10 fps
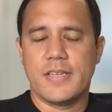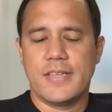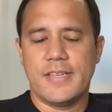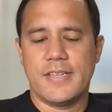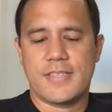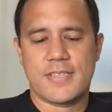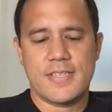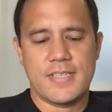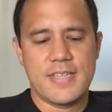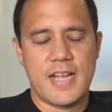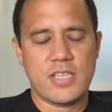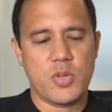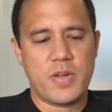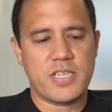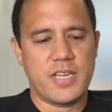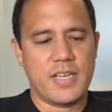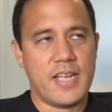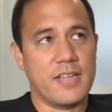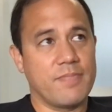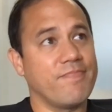it's not so much
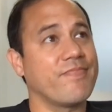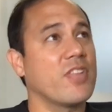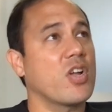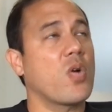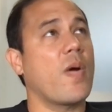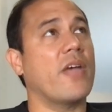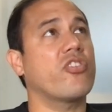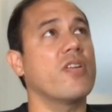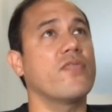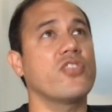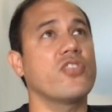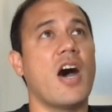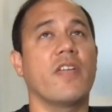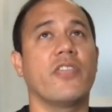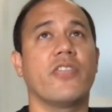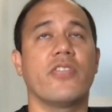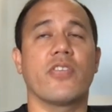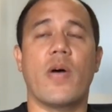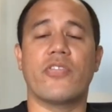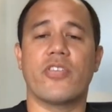a question of tolerance. It's a
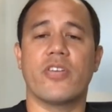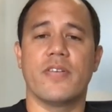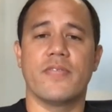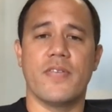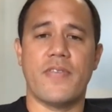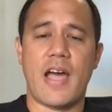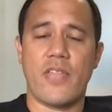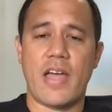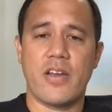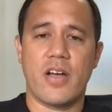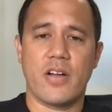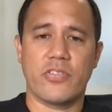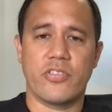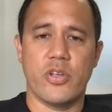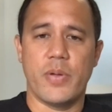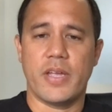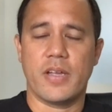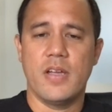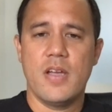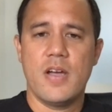question of how that dog's
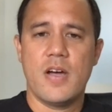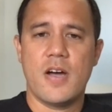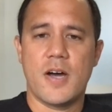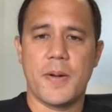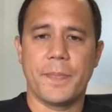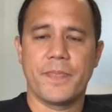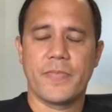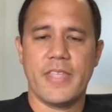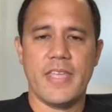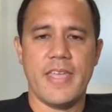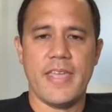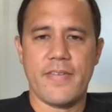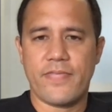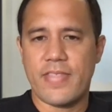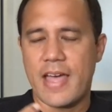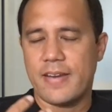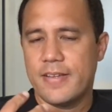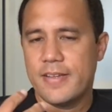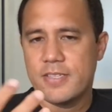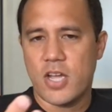doing. If that
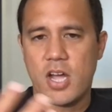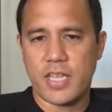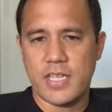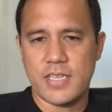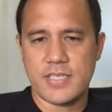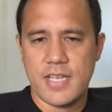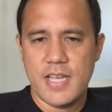dog is